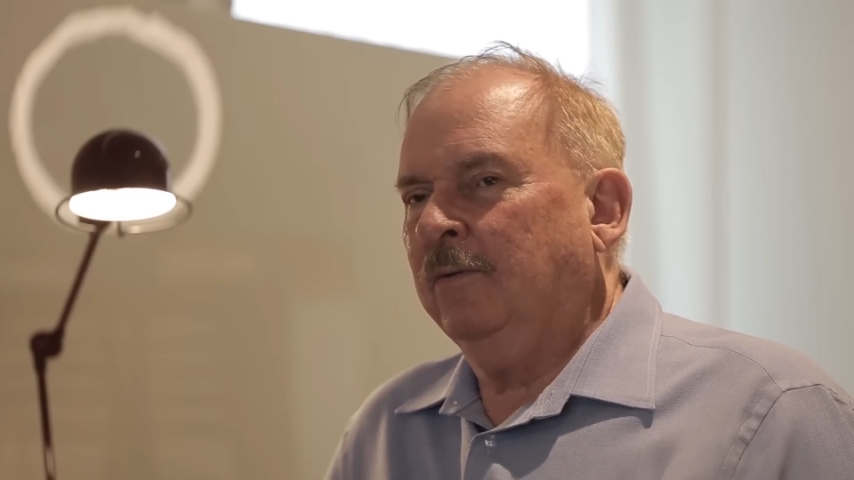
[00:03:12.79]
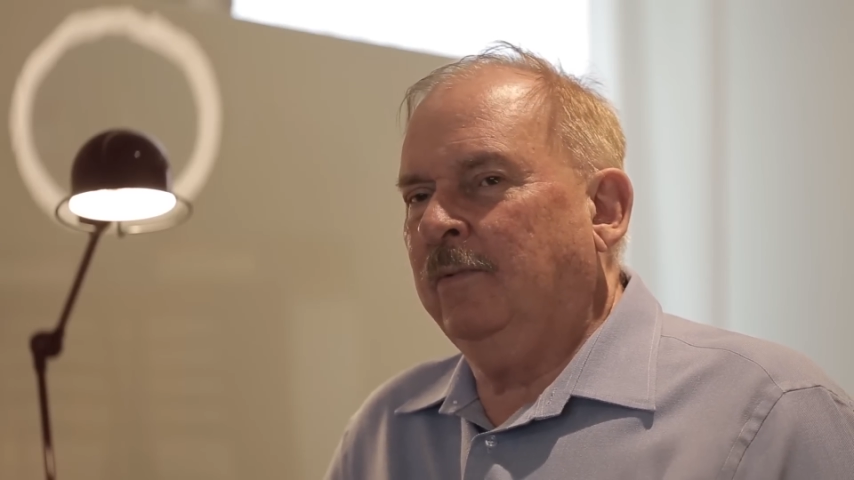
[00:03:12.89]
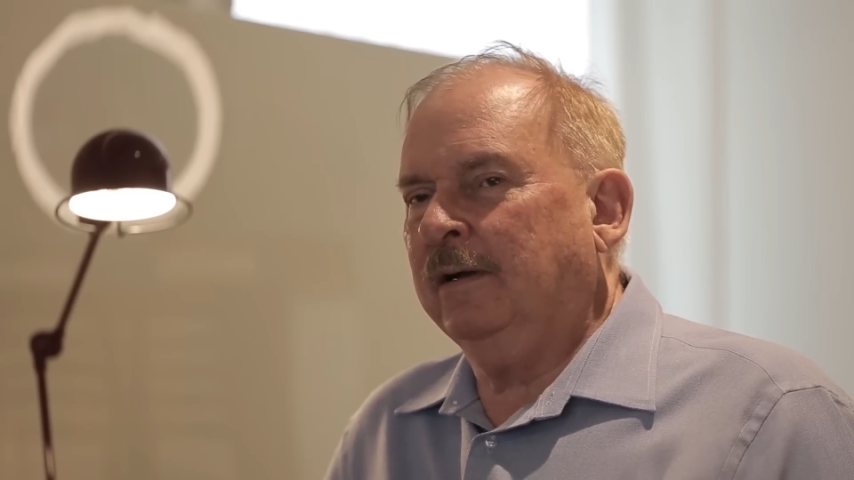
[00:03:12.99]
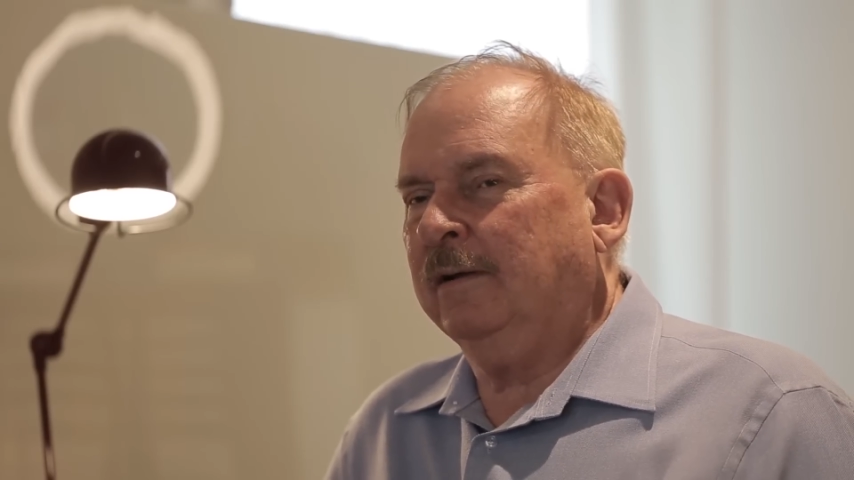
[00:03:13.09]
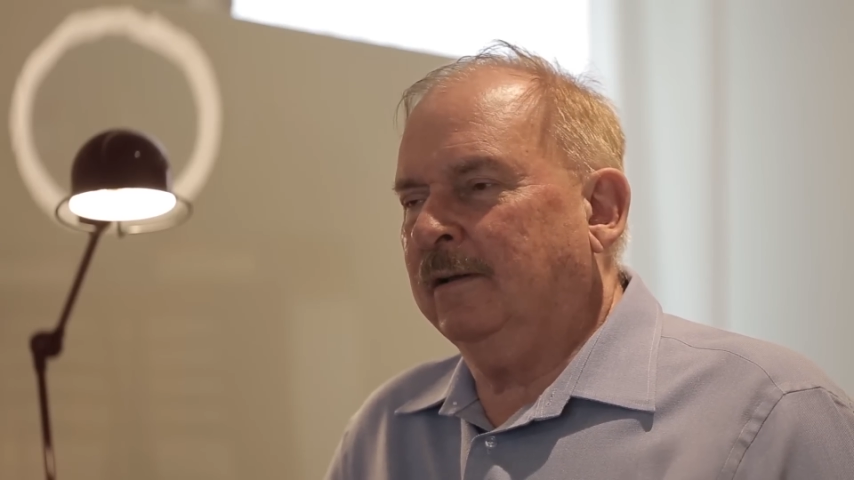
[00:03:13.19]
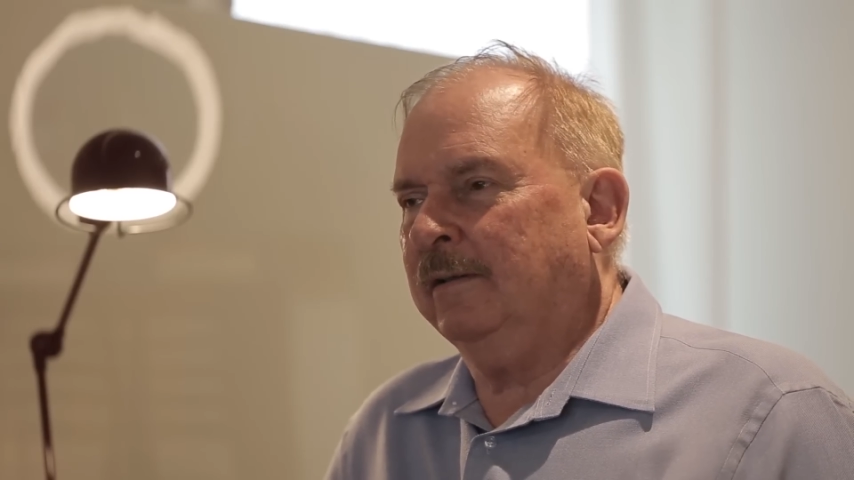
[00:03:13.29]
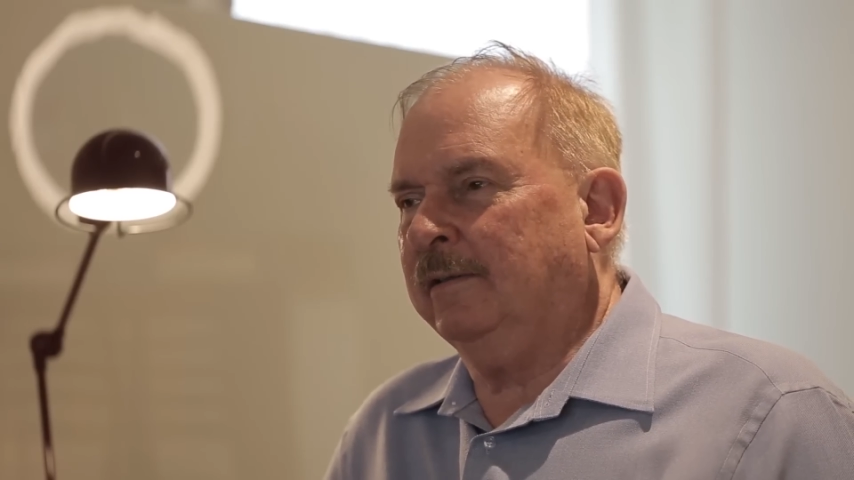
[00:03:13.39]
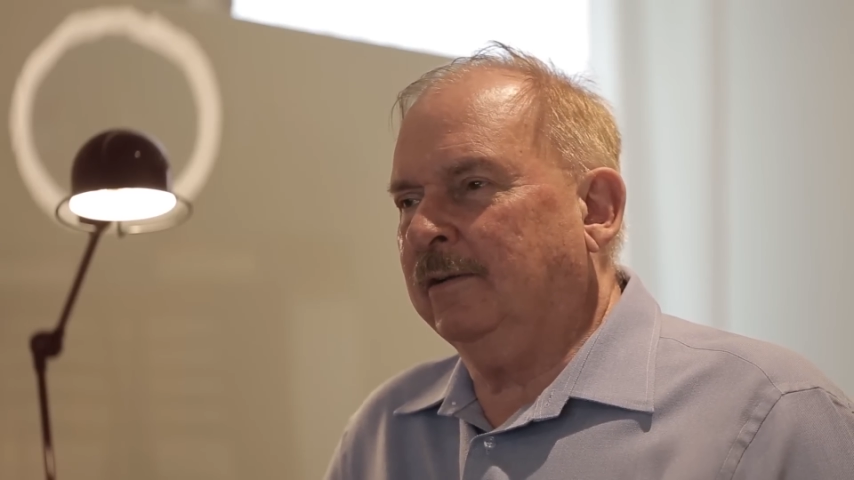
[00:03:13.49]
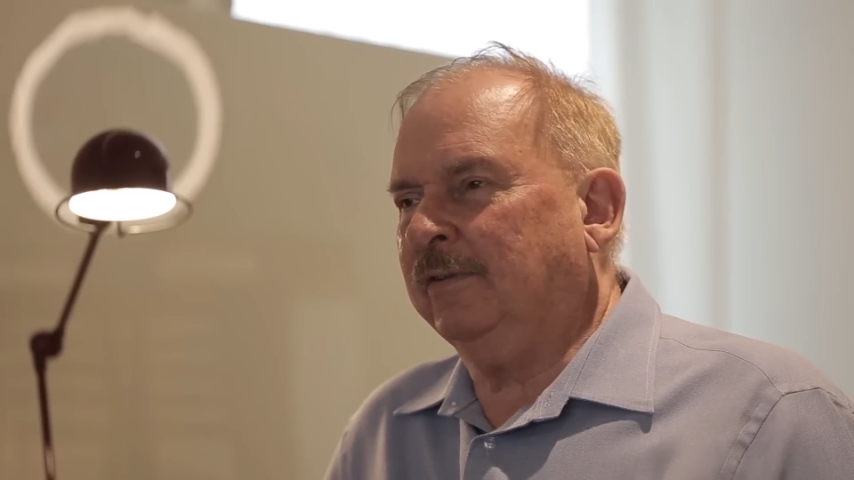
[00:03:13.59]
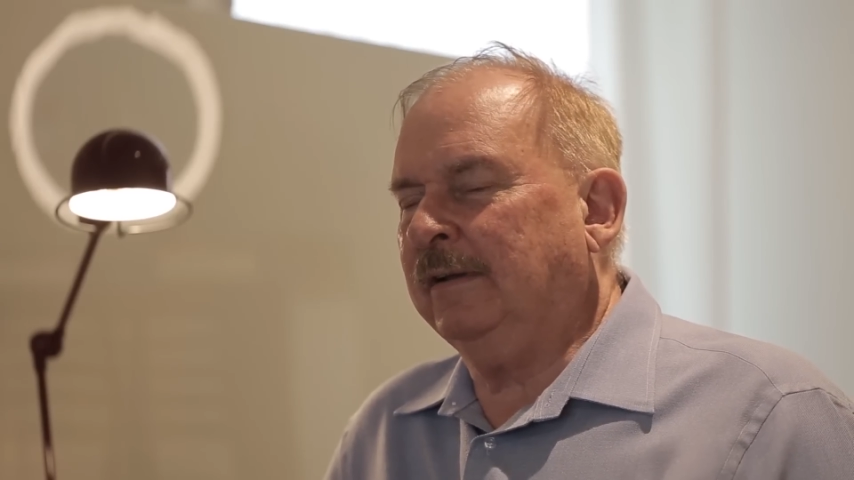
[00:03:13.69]
where
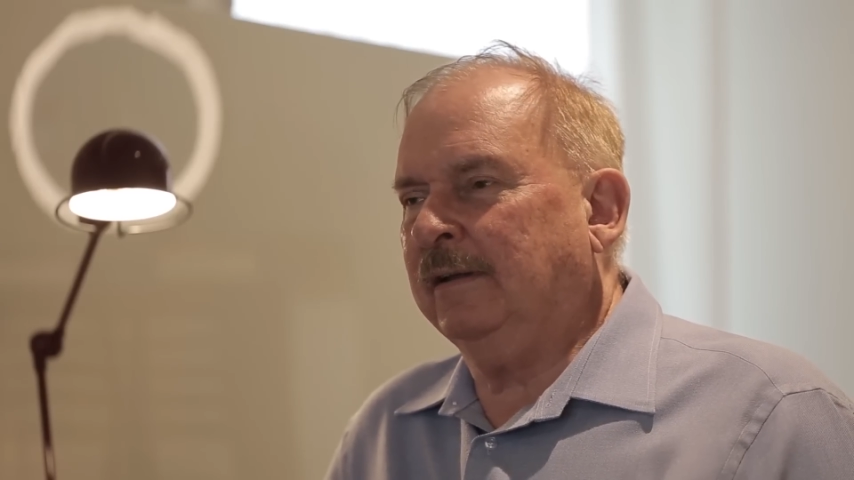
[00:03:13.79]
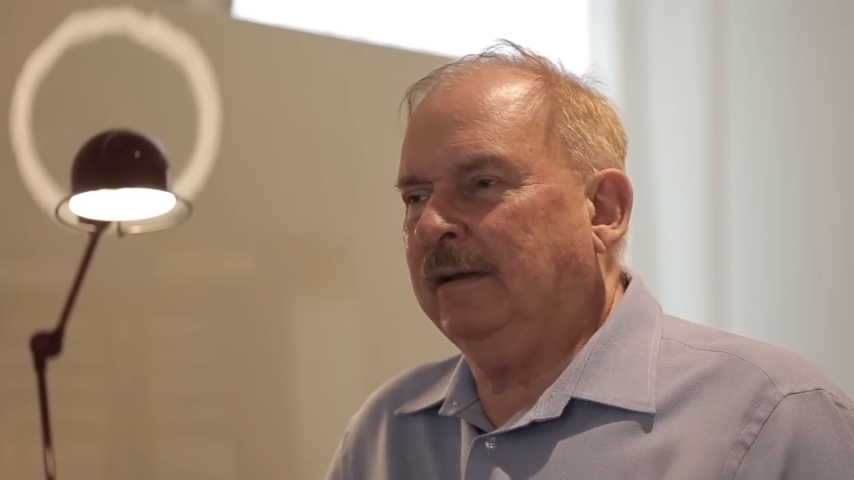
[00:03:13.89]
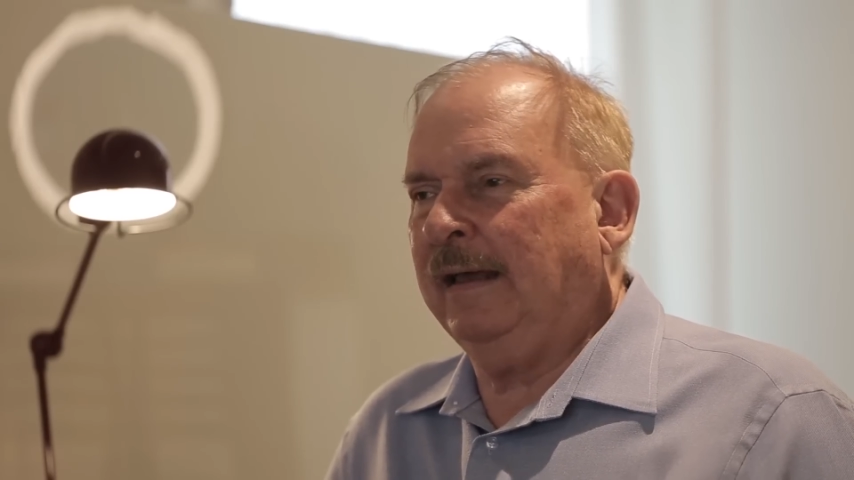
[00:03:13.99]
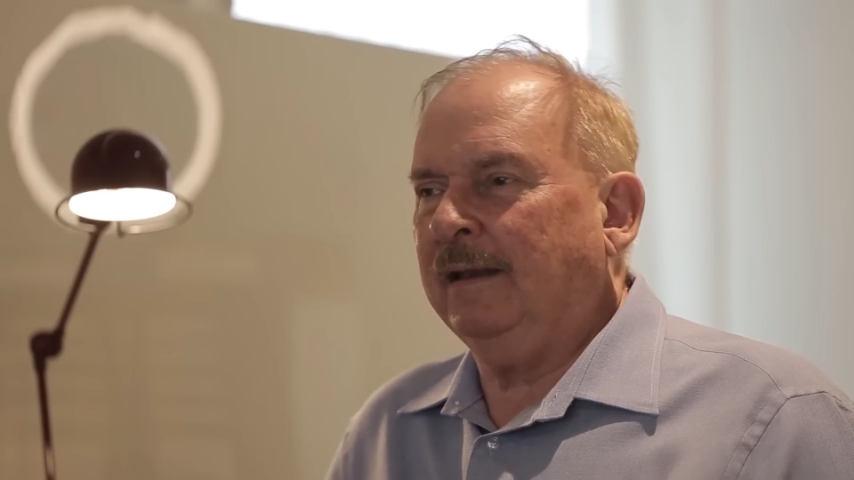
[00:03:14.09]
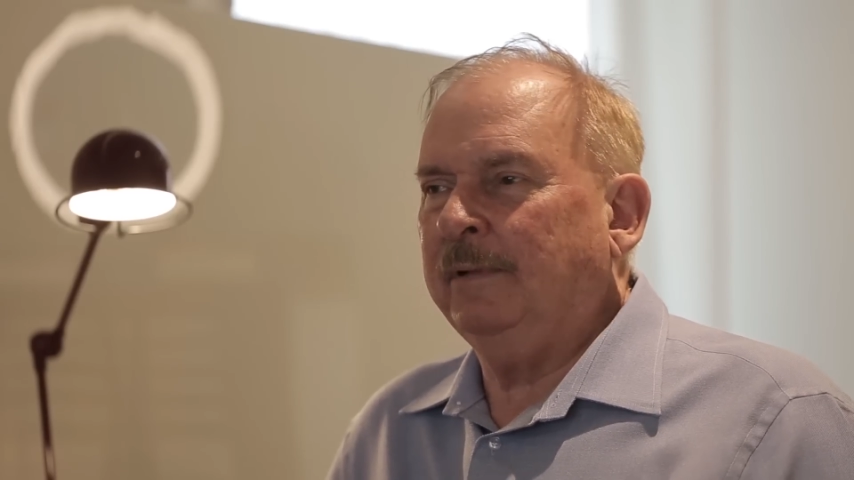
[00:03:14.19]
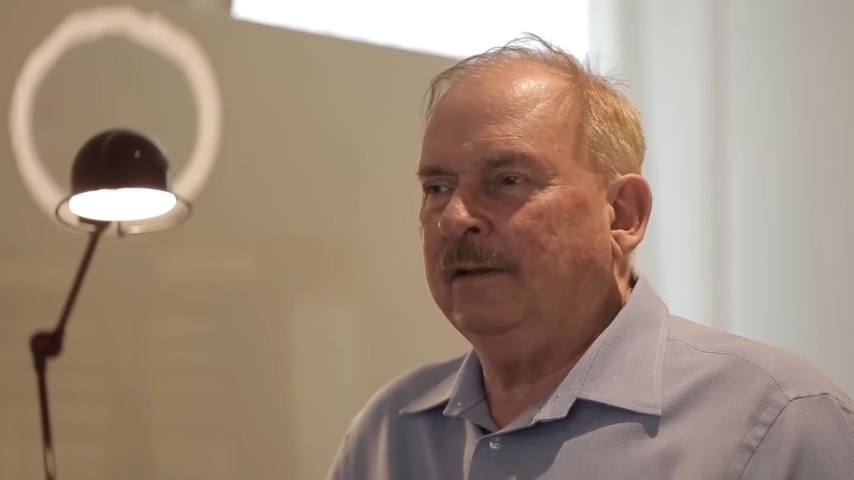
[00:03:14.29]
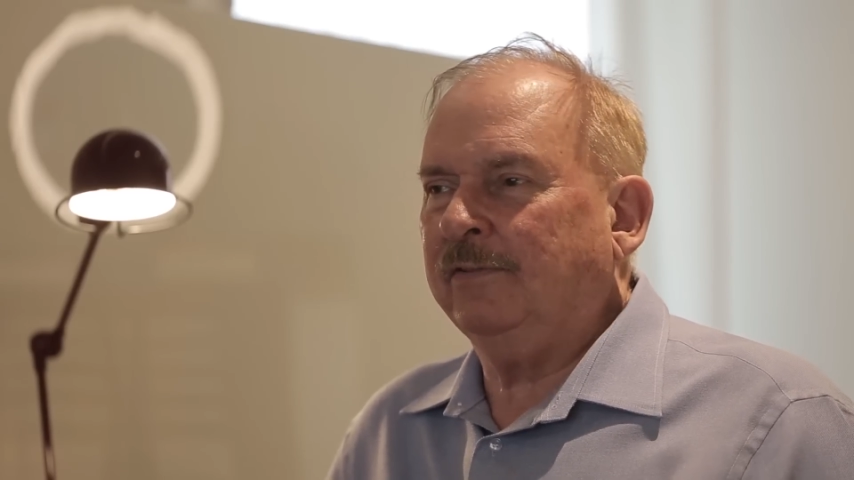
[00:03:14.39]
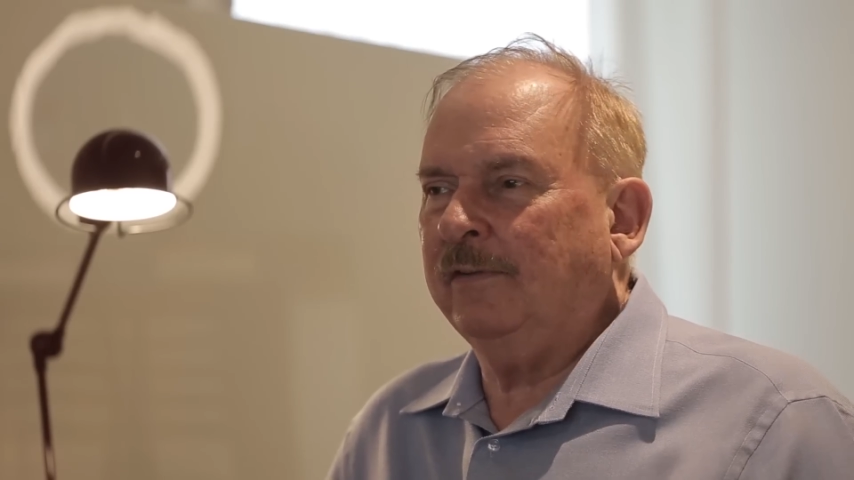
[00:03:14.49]
there's an element of